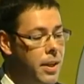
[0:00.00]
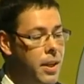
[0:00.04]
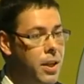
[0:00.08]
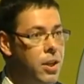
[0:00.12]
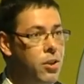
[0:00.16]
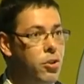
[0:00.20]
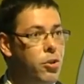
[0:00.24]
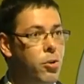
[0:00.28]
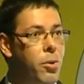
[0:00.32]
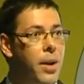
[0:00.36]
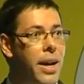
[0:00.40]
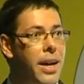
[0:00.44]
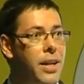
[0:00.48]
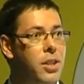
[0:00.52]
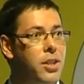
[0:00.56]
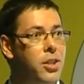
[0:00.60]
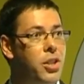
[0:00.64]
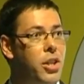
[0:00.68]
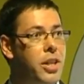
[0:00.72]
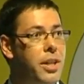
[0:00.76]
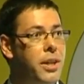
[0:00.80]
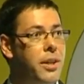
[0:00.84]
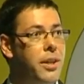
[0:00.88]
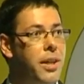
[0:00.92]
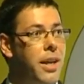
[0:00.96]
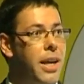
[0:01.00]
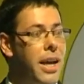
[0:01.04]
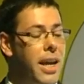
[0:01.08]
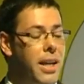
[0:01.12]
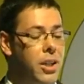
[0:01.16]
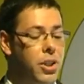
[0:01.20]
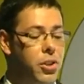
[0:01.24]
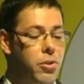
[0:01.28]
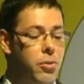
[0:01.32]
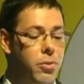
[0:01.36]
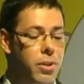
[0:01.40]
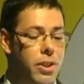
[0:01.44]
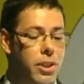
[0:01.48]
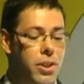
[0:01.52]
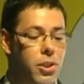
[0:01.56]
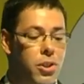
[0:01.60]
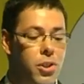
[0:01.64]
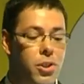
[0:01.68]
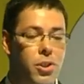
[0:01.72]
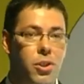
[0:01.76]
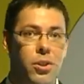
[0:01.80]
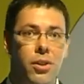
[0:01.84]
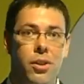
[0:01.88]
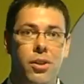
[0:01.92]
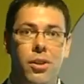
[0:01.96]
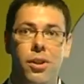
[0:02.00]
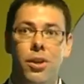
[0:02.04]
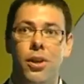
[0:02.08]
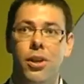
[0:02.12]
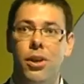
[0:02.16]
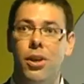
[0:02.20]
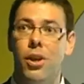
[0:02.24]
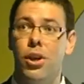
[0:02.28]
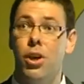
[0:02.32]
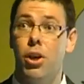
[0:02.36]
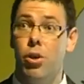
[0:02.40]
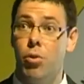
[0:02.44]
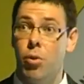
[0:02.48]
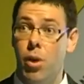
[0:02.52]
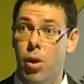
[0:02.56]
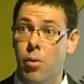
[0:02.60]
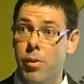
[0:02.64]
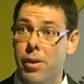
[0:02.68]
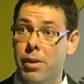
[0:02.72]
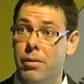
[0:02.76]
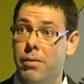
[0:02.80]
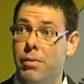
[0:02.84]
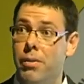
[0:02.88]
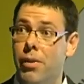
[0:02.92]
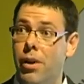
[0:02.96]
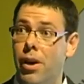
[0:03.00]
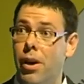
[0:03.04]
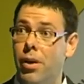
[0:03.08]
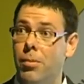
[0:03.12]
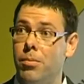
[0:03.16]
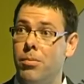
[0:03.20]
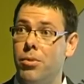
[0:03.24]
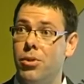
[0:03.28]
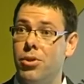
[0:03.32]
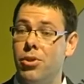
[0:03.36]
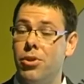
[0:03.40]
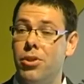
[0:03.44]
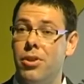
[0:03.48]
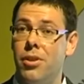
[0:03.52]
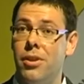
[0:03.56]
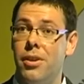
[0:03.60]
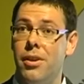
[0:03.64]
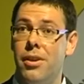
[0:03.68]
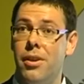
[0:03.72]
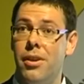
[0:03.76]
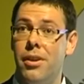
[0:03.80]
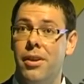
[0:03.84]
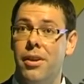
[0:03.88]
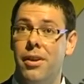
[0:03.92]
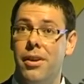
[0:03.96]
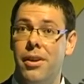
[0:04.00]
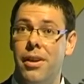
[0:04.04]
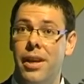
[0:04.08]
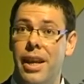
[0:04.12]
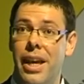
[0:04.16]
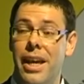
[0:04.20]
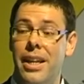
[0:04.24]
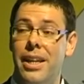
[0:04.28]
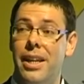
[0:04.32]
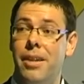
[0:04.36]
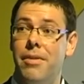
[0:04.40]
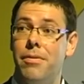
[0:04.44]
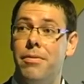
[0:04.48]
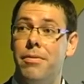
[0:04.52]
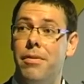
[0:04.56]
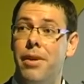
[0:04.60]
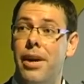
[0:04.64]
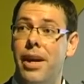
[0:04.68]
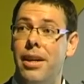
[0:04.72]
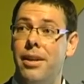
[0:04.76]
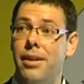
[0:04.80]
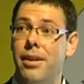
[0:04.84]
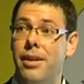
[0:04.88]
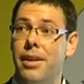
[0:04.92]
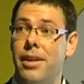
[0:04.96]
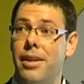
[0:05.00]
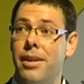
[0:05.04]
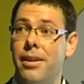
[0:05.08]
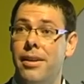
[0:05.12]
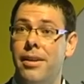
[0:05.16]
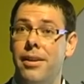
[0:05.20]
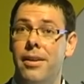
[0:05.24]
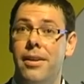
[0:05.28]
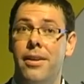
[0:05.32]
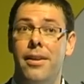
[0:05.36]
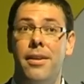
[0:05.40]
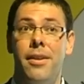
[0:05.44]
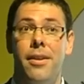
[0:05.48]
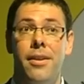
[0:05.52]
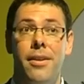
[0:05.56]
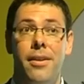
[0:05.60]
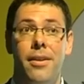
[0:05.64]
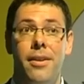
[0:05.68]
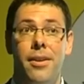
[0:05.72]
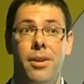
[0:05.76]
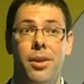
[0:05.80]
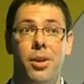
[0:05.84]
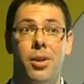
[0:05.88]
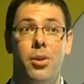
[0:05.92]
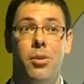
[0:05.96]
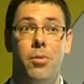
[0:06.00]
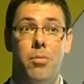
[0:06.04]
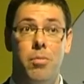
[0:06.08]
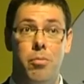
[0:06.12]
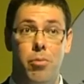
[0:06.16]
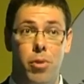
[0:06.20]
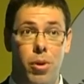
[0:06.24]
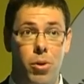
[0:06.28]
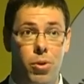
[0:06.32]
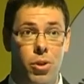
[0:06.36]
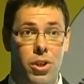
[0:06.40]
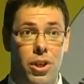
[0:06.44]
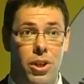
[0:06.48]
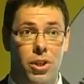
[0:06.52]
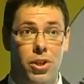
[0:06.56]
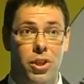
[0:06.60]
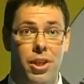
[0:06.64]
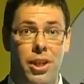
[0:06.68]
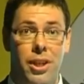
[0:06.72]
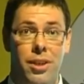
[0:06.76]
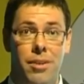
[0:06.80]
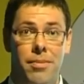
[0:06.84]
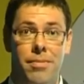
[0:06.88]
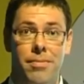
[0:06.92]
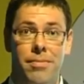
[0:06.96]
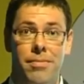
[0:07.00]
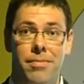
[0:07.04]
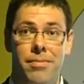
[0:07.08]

to hatching, hatcheries, growing farms, and then finally processing.